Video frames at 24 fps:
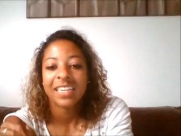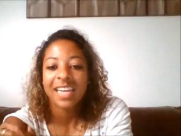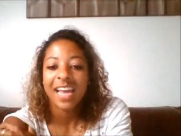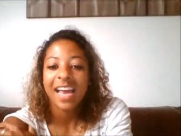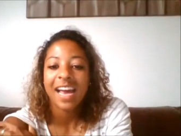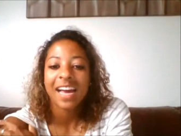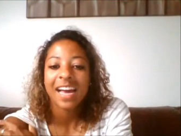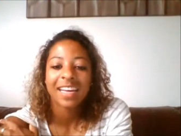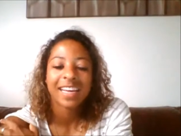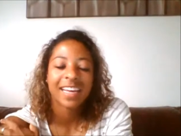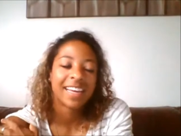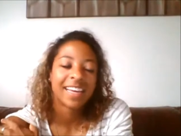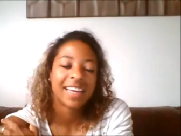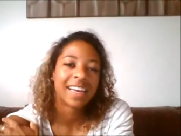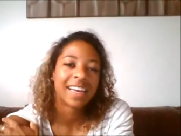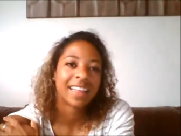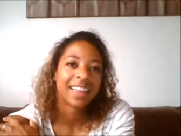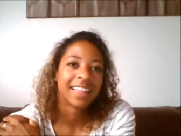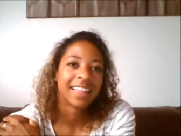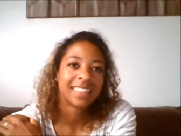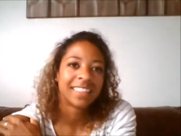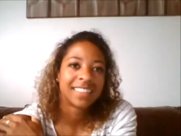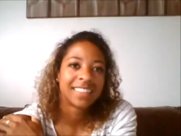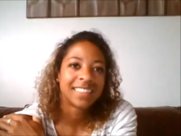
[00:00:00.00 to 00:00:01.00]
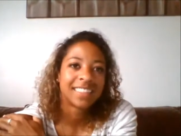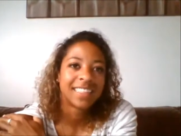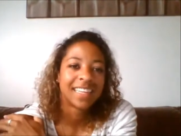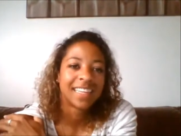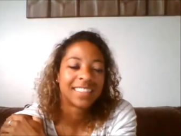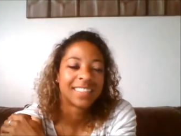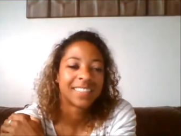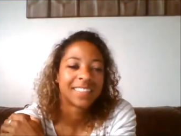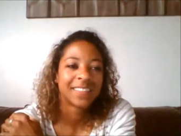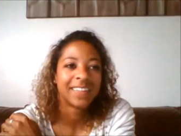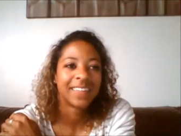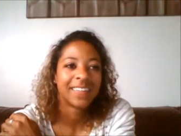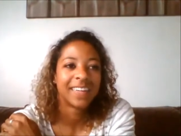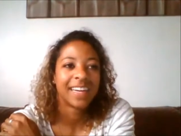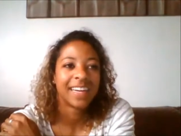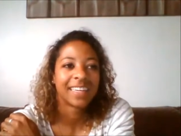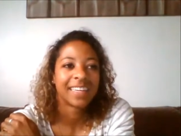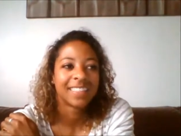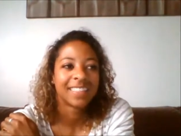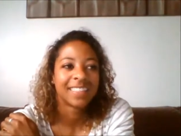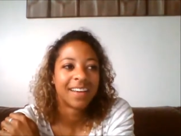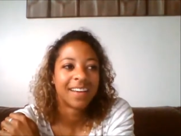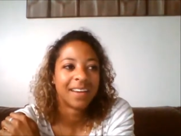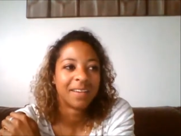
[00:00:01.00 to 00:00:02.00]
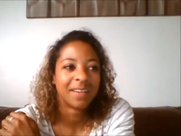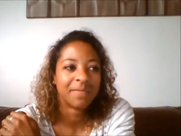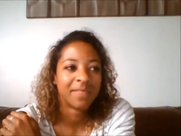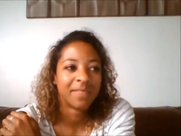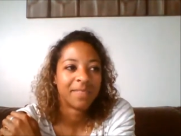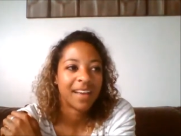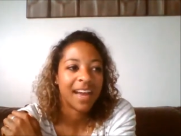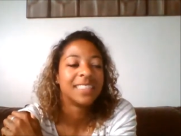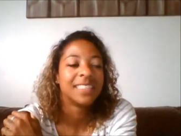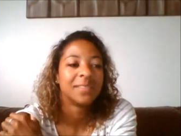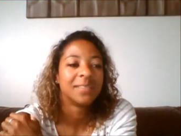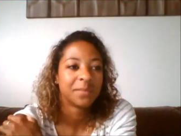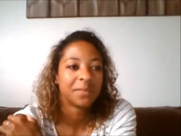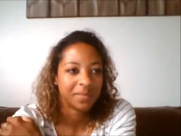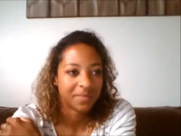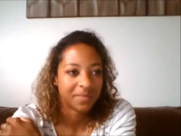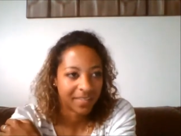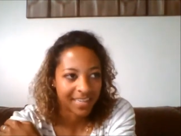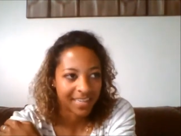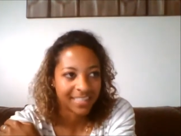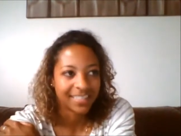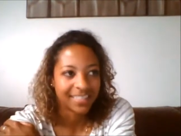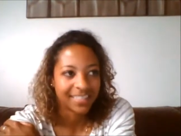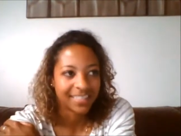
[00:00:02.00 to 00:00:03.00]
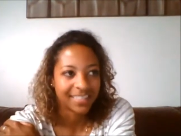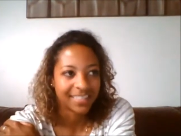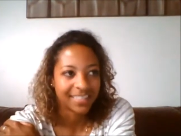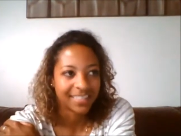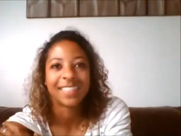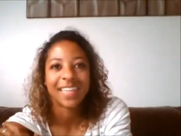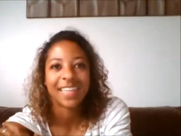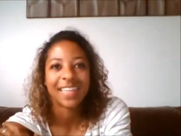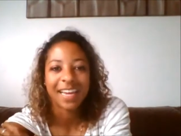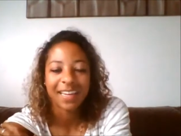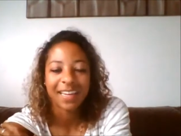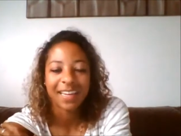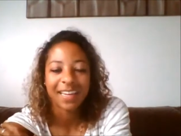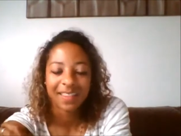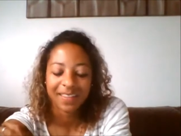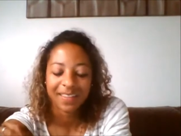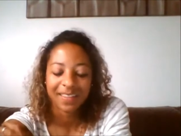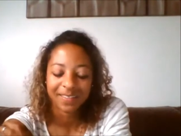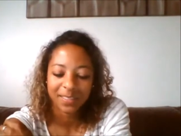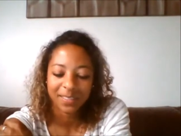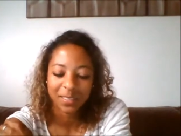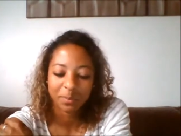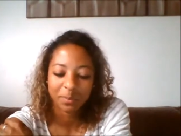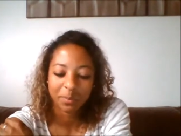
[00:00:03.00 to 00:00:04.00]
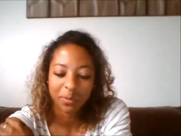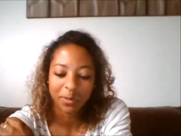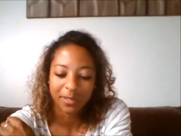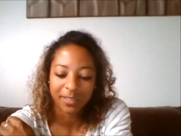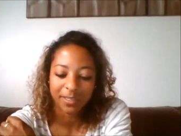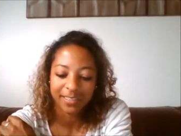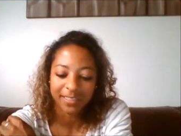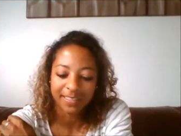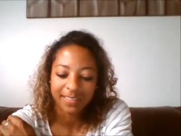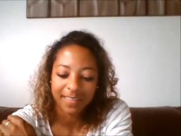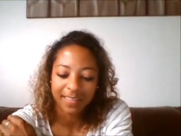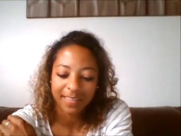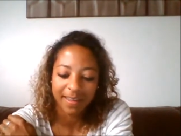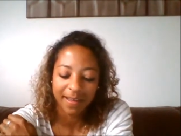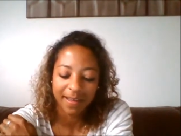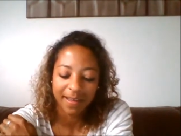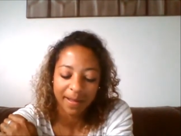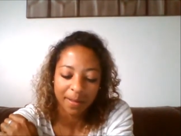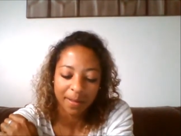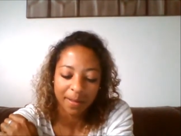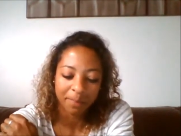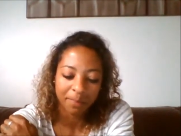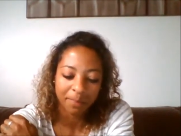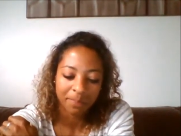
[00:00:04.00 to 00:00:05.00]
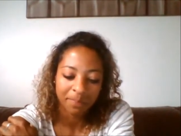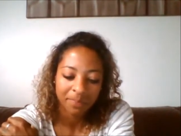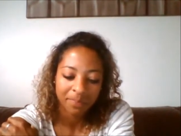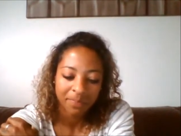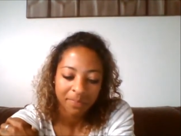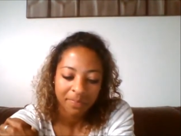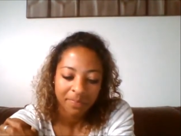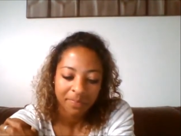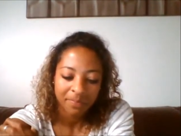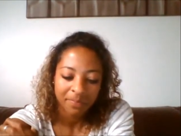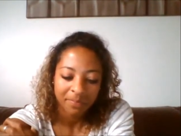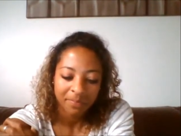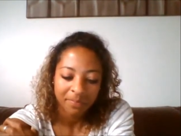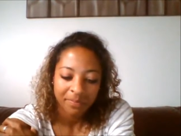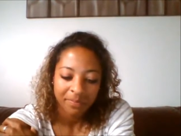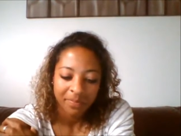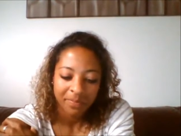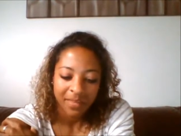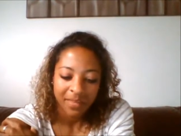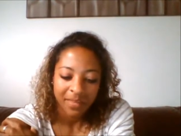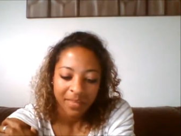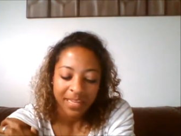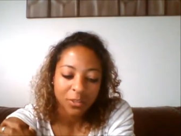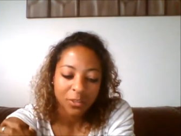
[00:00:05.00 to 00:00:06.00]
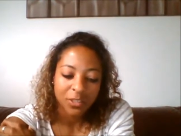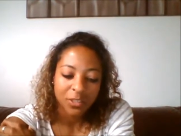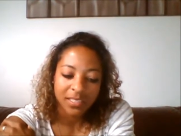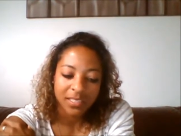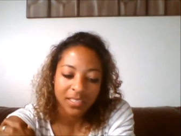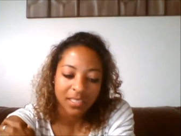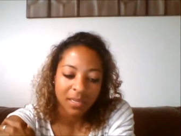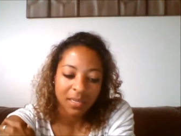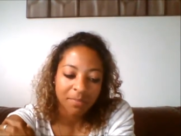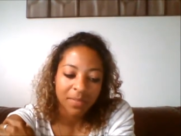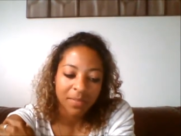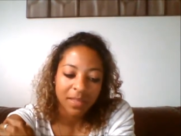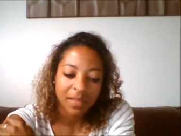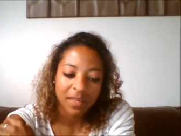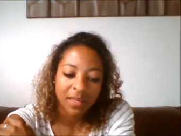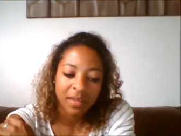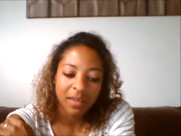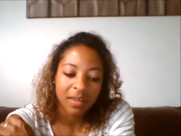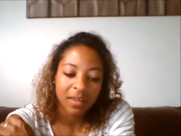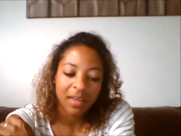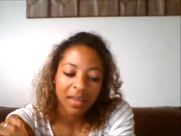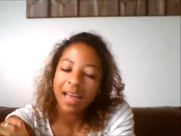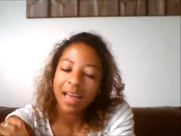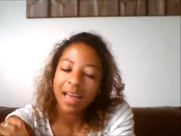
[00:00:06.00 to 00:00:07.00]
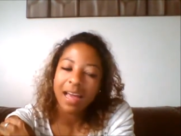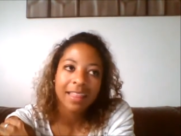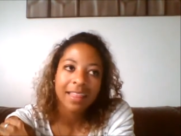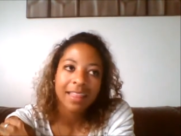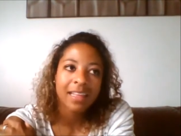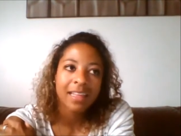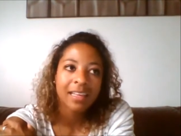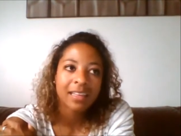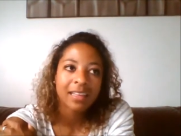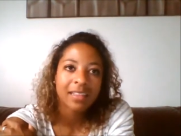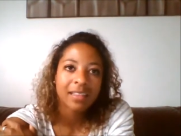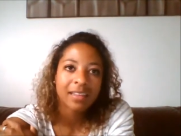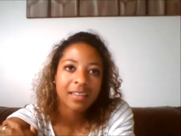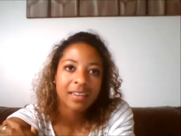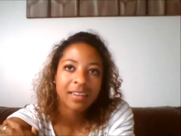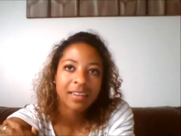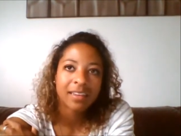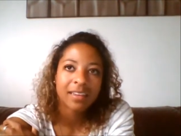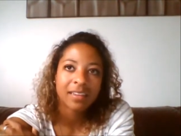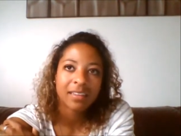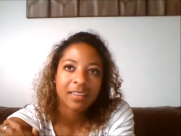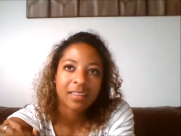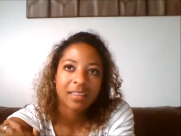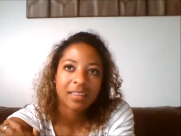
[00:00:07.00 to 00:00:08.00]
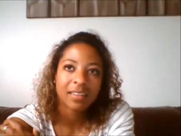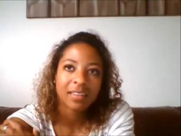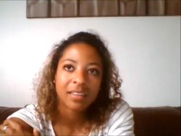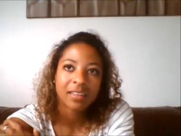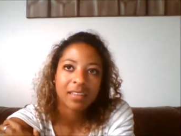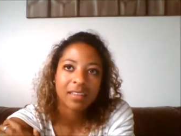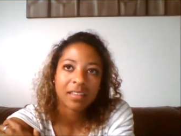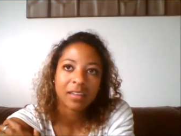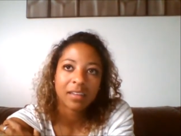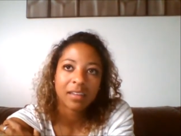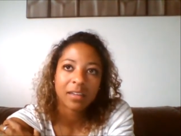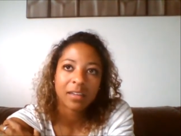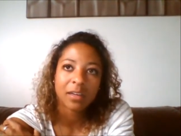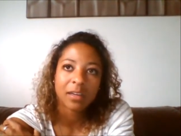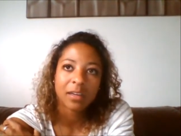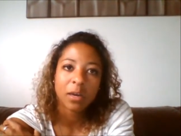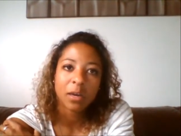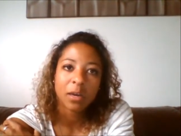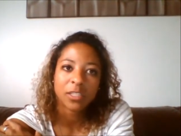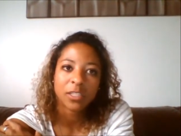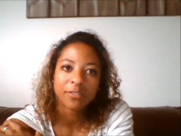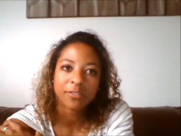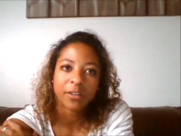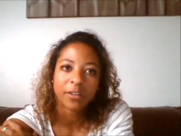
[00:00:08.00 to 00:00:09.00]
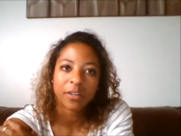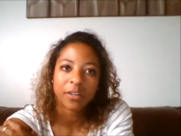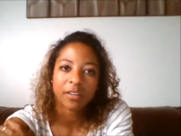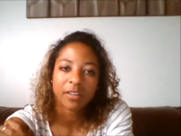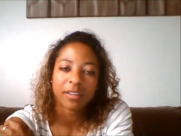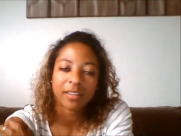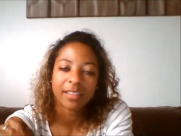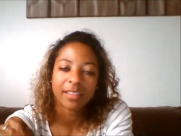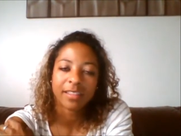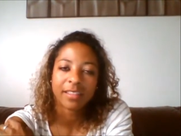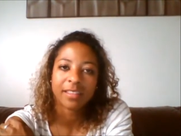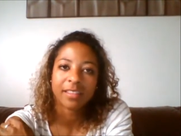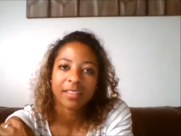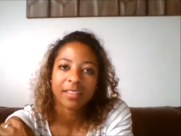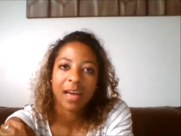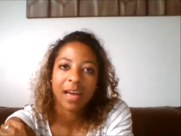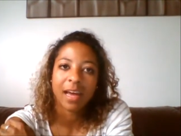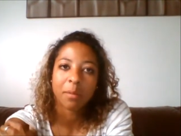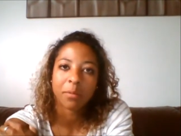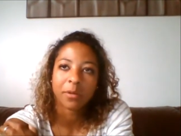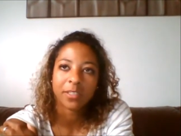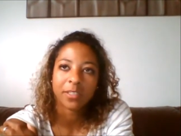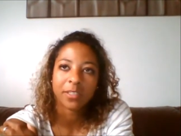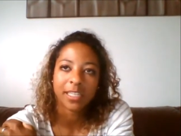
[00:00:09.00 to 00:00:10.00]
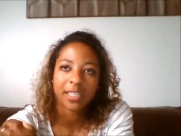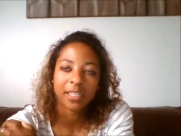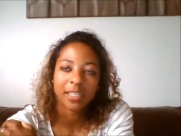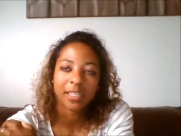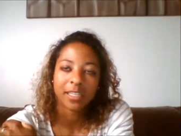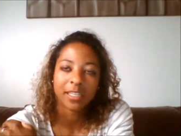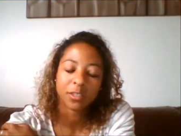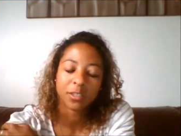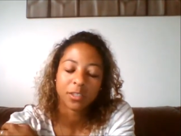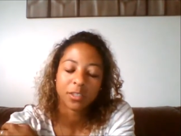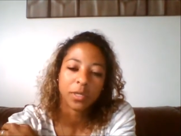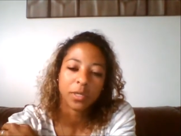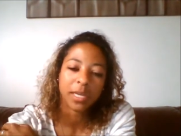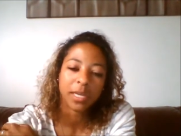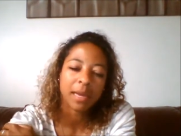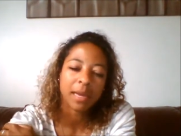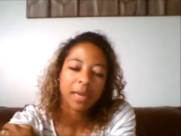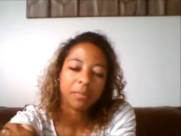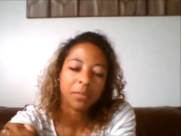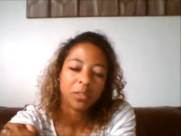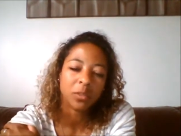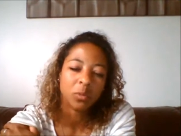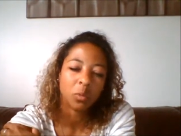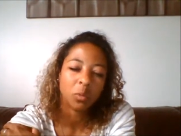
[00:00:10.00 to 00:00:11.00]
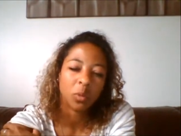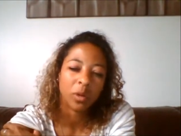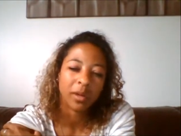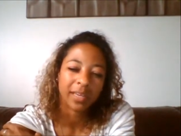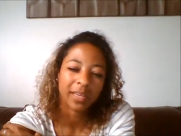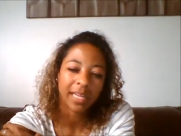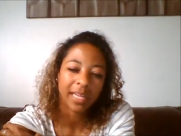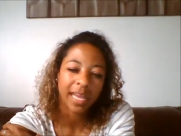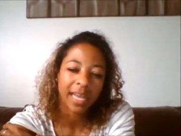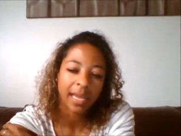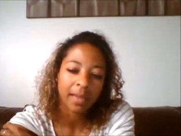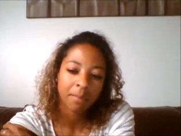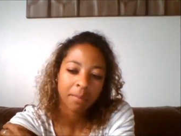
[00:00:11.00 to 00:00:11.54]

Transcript: yeah. That's that's correct. Um, I did I did go to state in those sports. Um, yeah, it was just something. I, I think the the coach for that particular school came to one game,